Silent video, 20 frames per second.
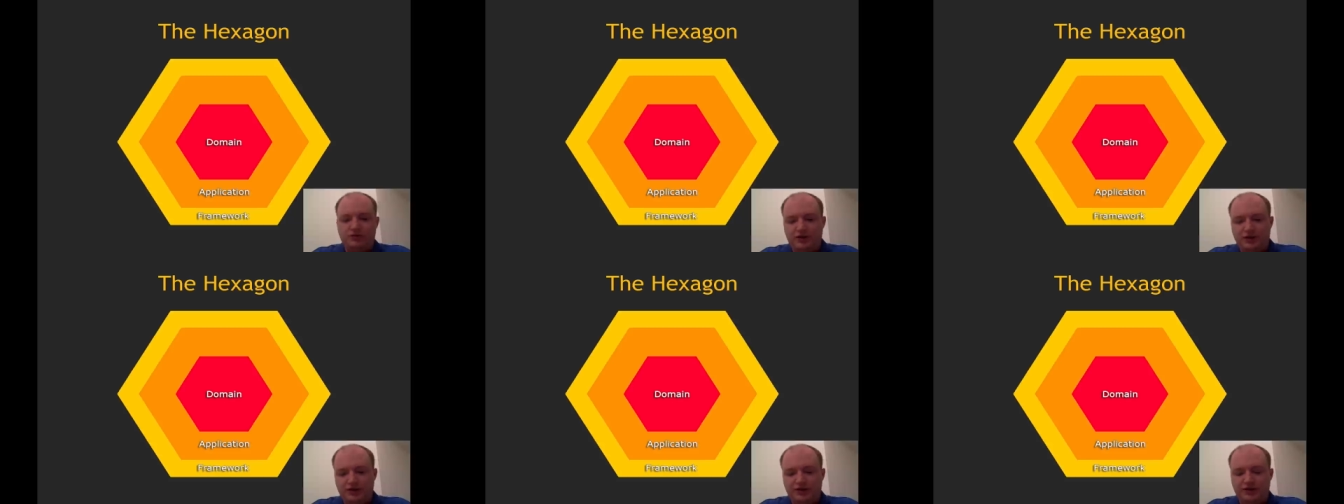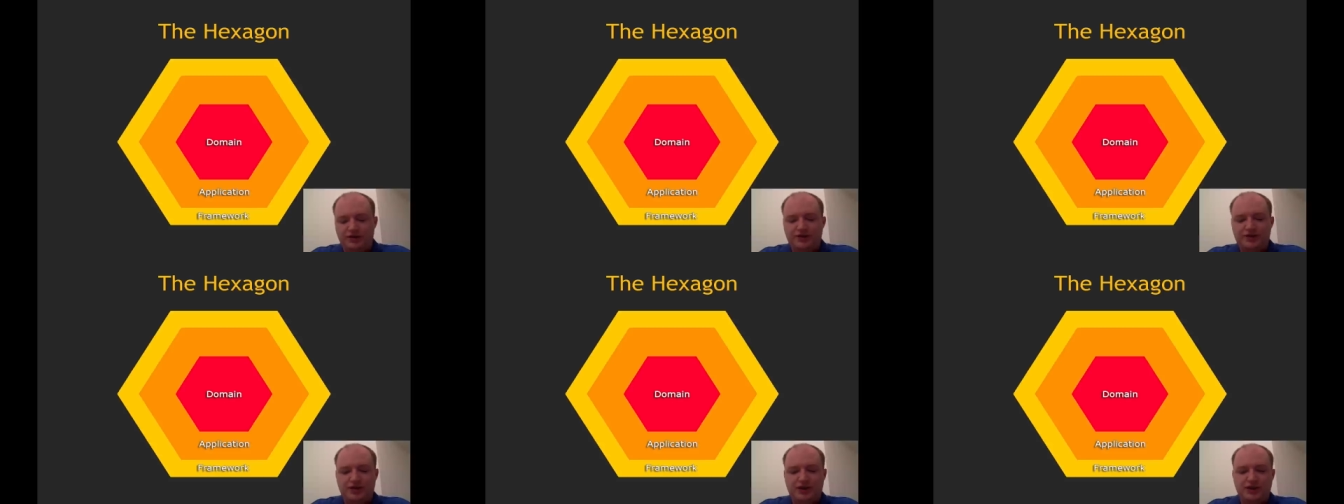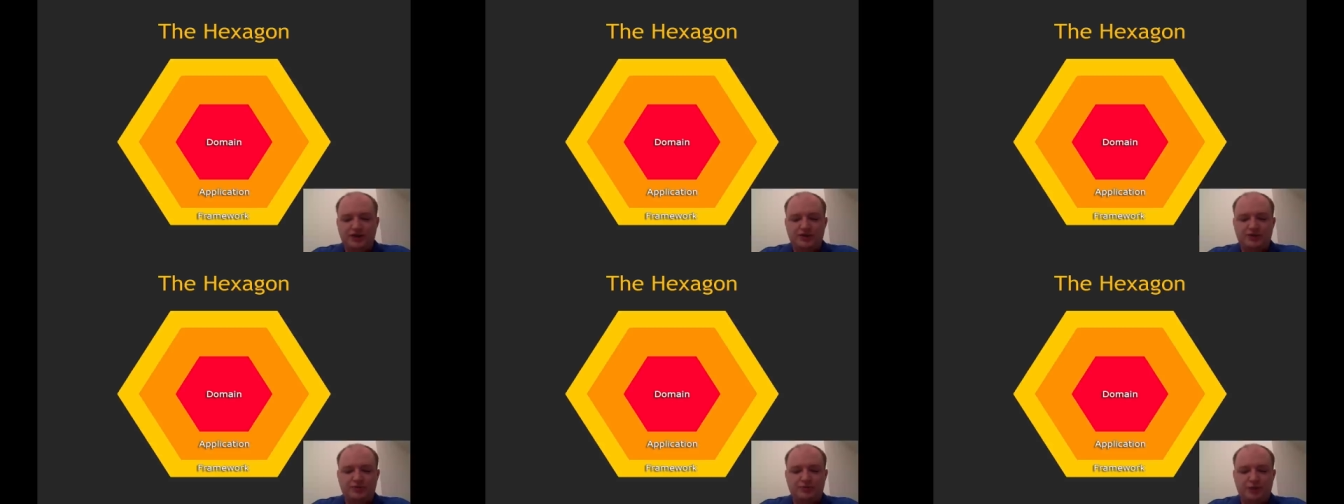in this
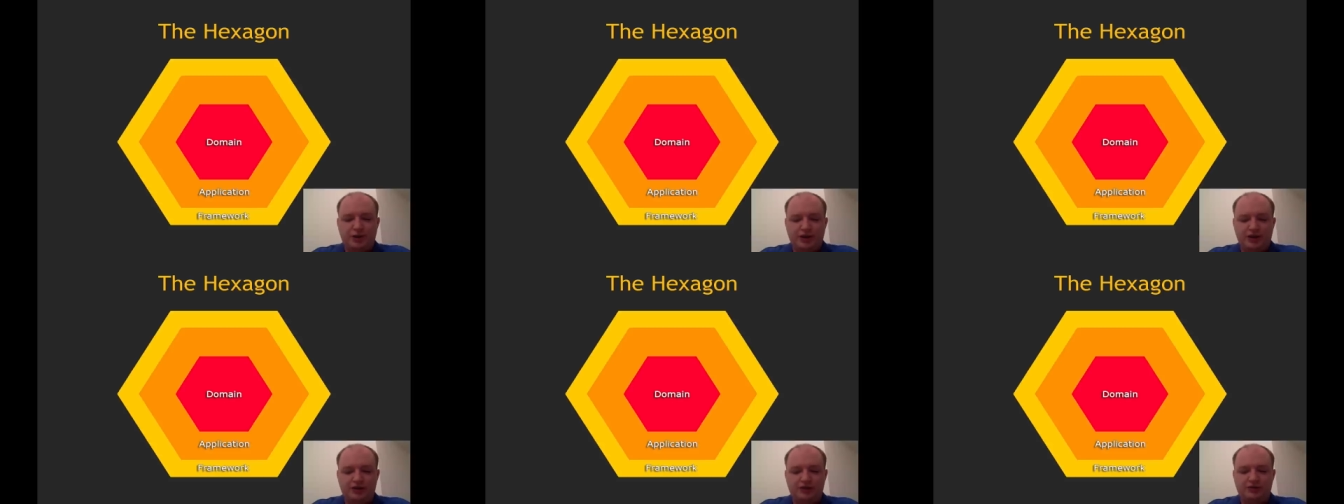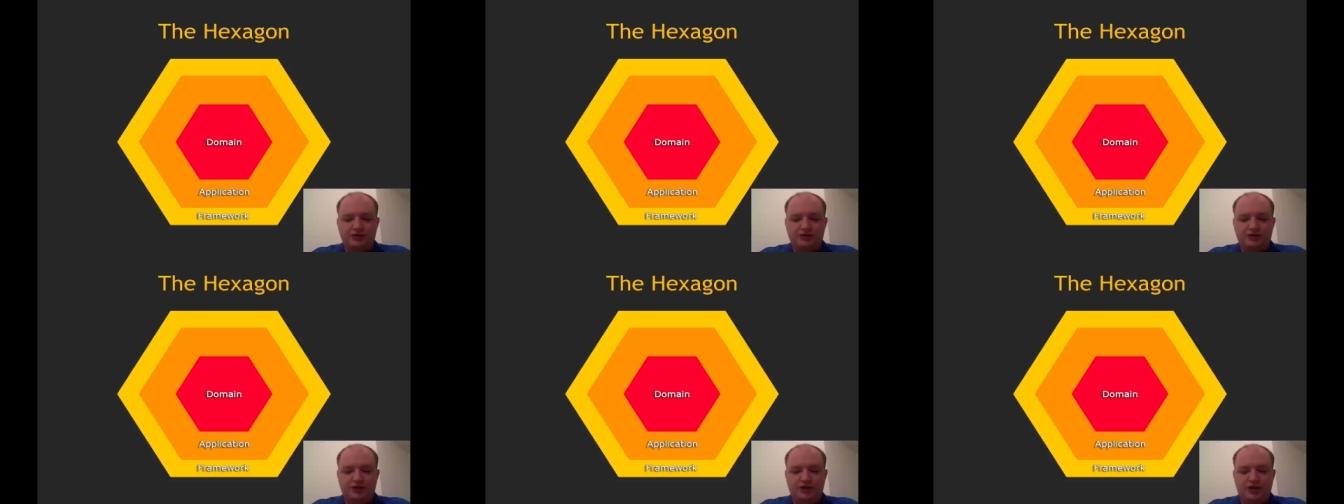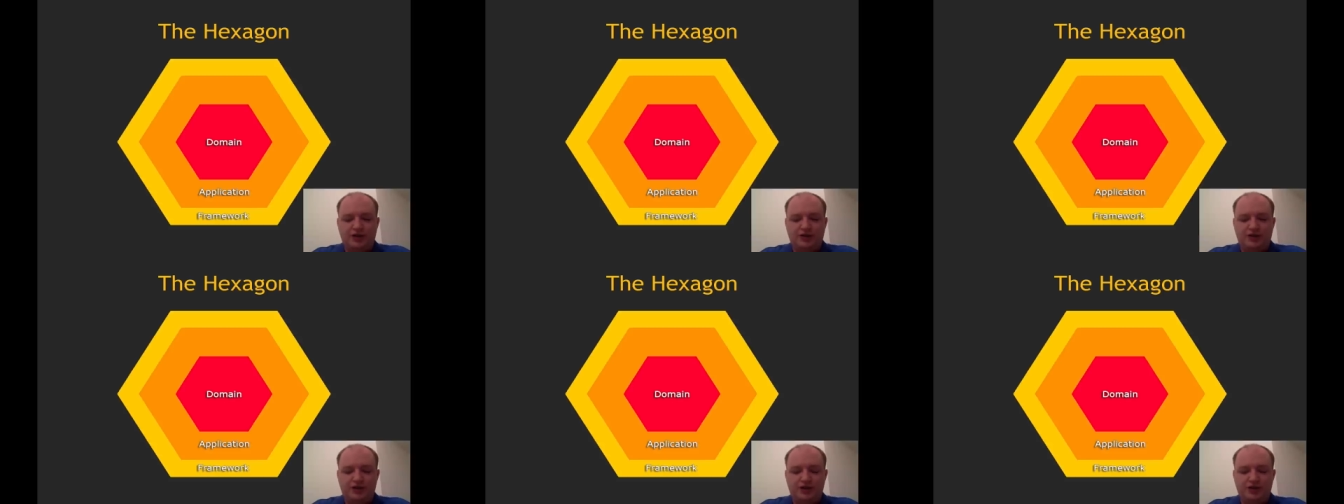case Spring
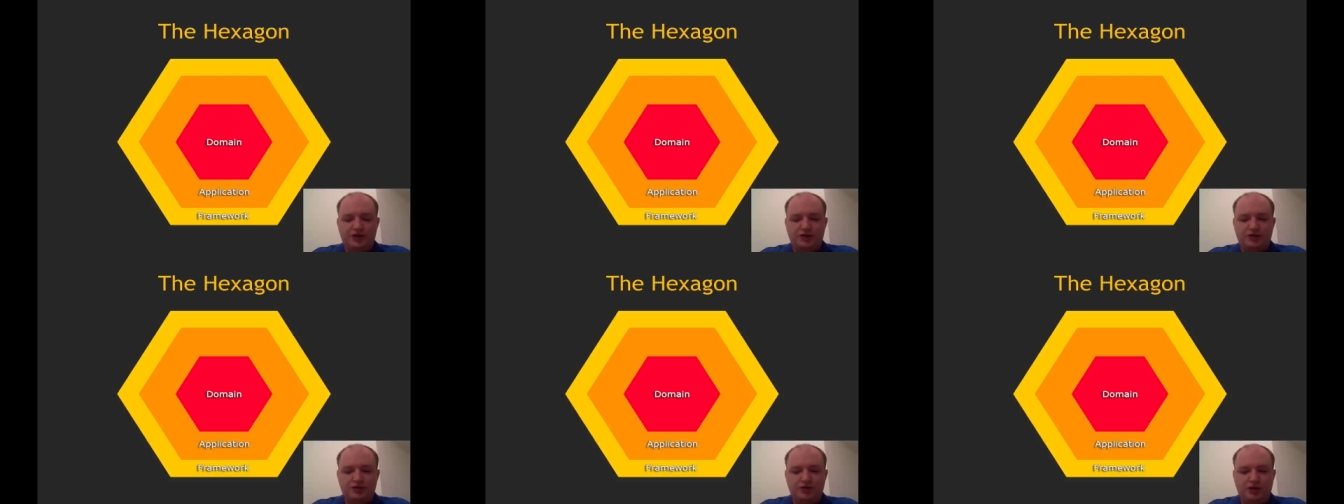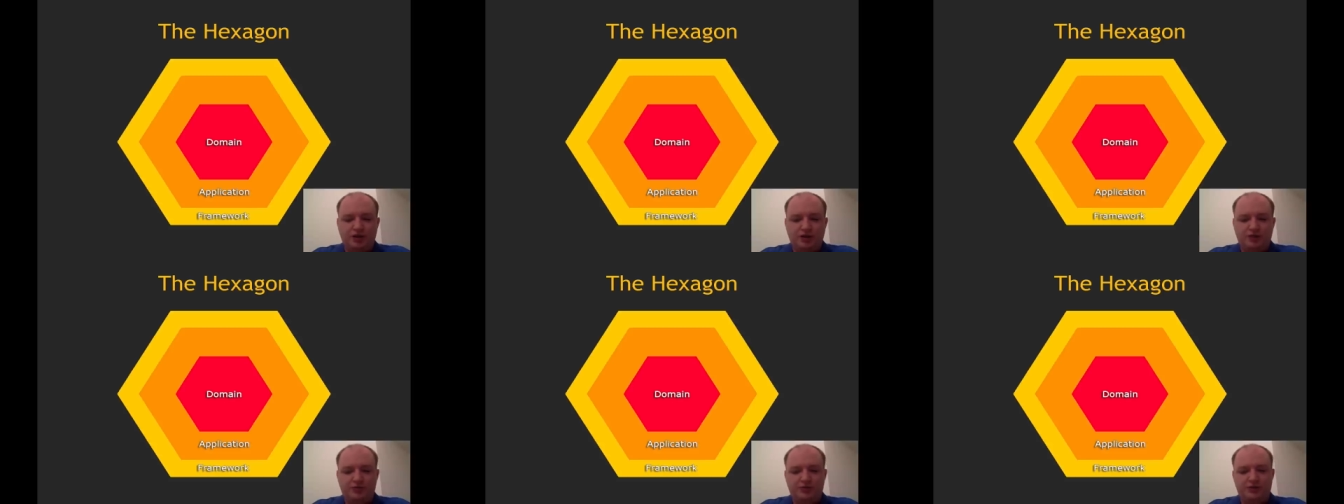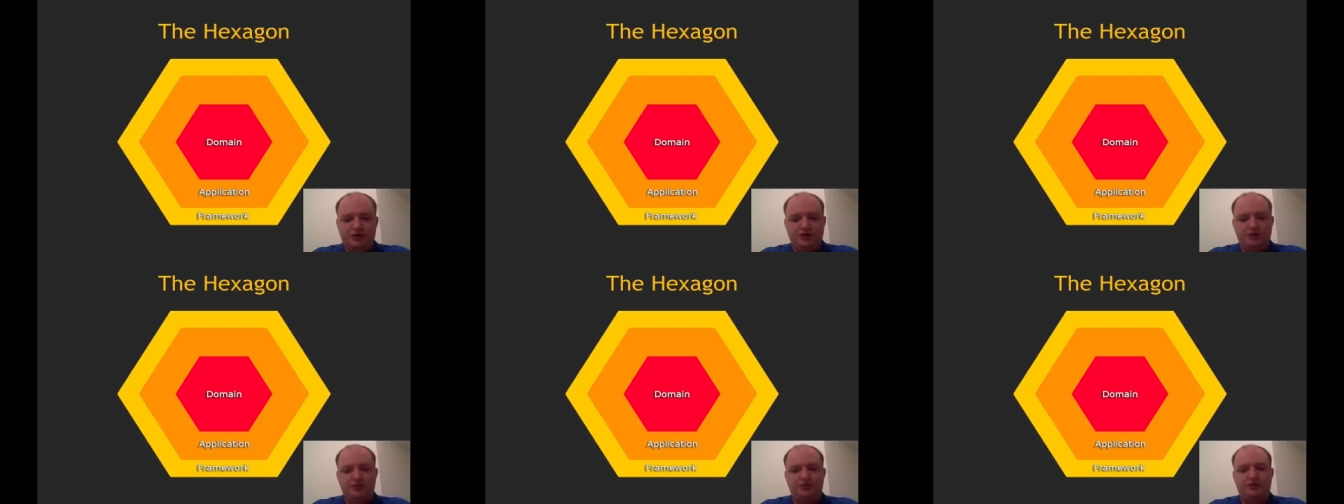and they should not
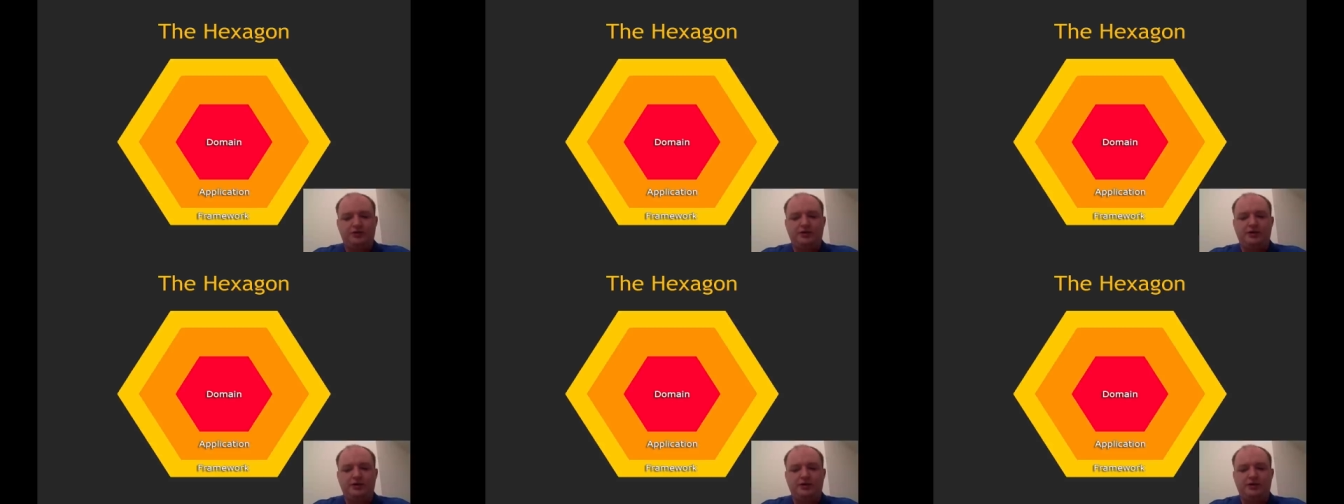be.